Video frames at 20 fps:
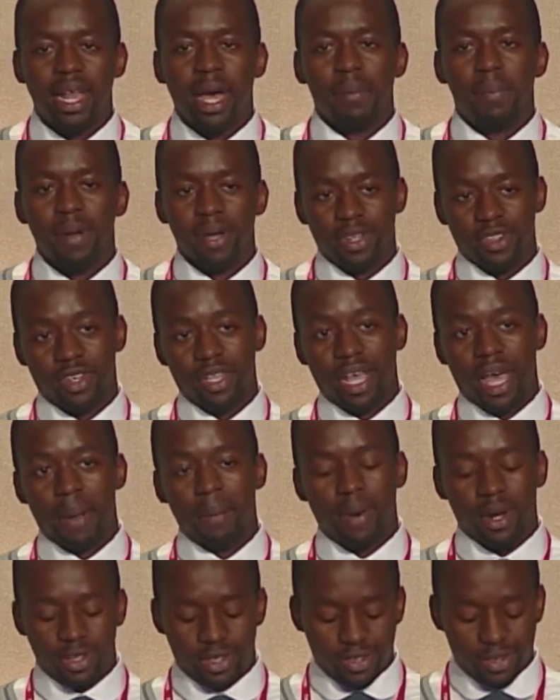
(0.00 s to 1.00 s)
picture that
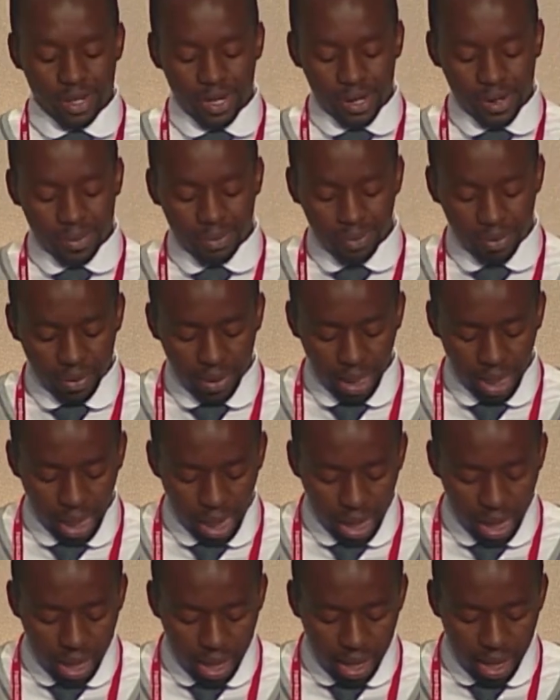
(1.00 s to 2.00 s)
monster.
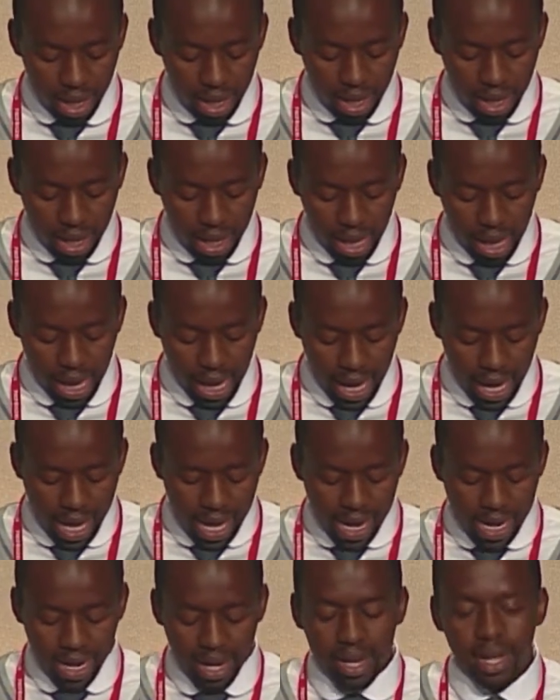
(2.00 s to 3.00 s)

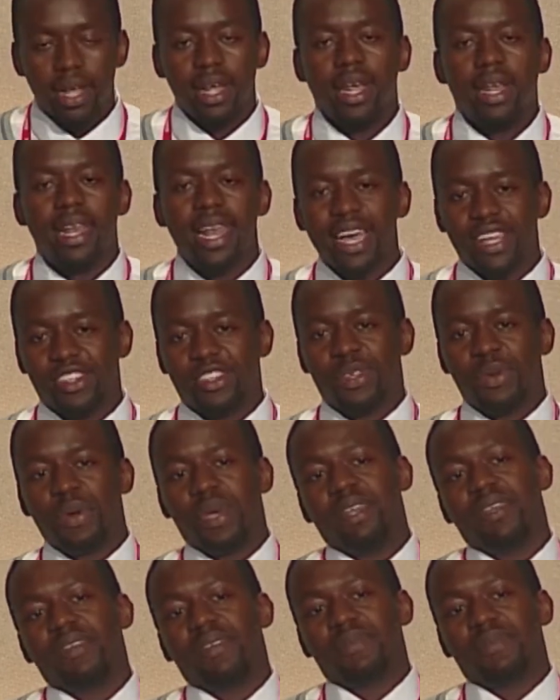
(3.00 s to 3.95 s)
And next to it,